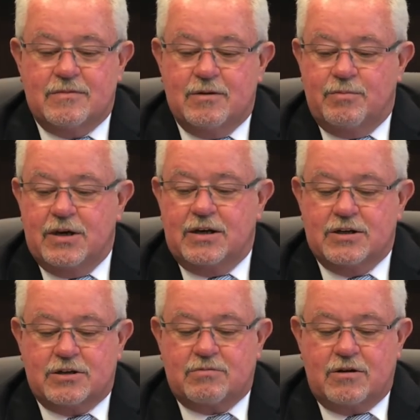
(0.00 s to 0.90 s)
The
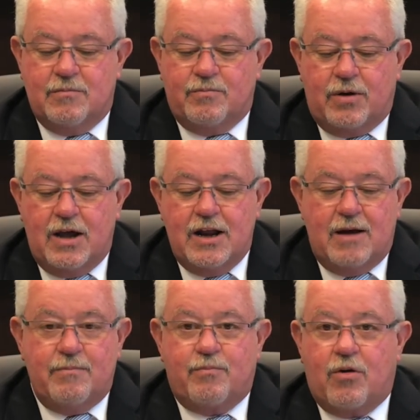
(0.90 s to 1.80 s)
biggest complaint
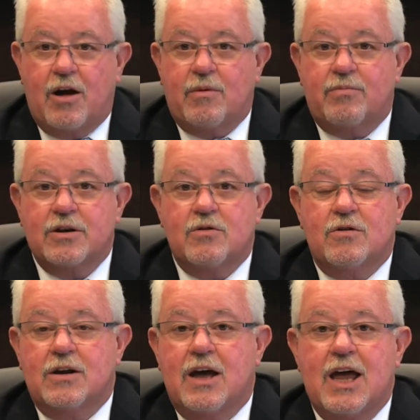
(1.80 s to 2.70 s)
I'm probably
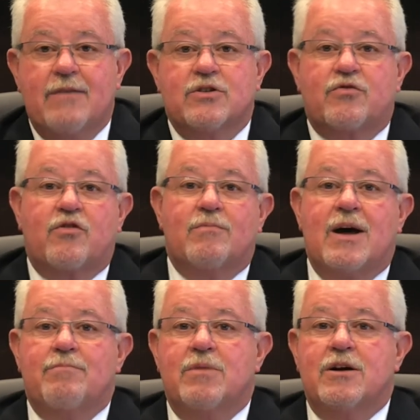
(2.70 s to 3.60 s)
going to have is from
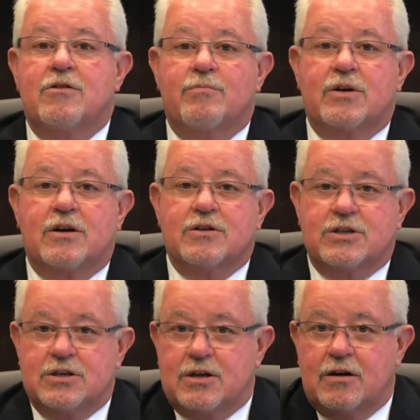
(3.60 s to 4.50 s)
my mother, because
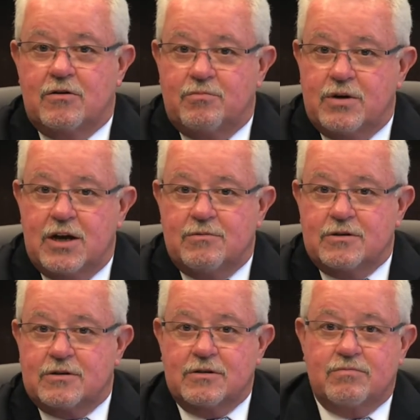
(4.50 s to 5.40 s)
she's not going to be
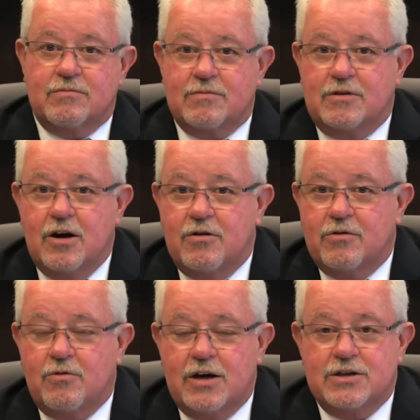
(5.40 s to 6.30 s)
able to go
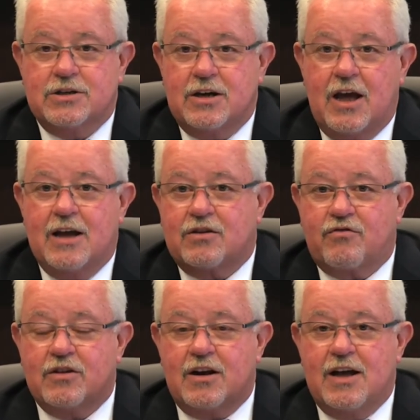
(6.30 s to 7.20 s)
the way she has
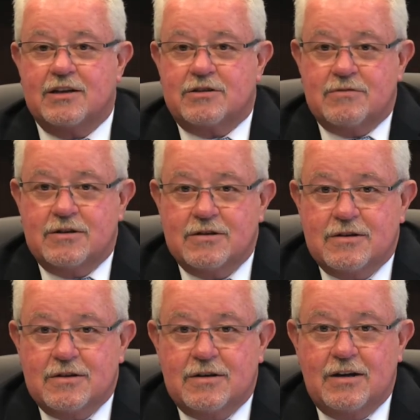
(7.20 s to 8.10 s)
for the last,
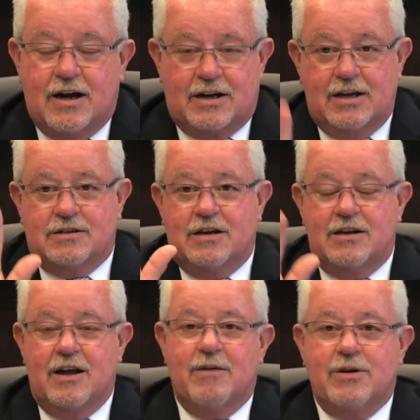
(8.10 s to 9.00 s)
I can't tell
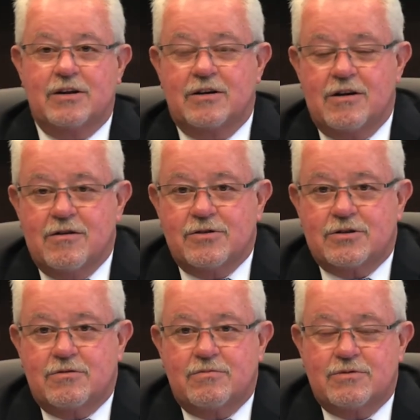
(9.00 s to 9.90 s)
you how many
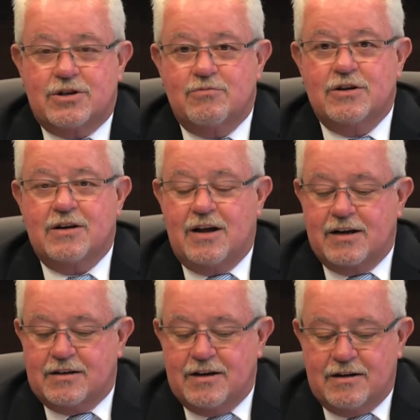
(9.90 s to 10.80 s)
years, or she wouldn't
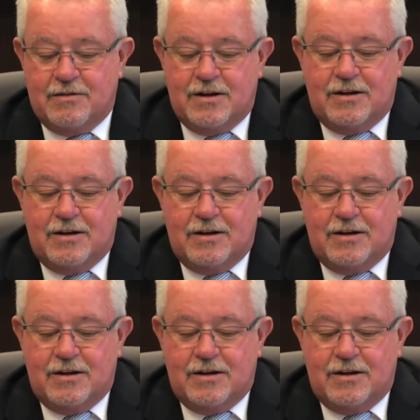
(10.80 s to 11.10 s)
like that.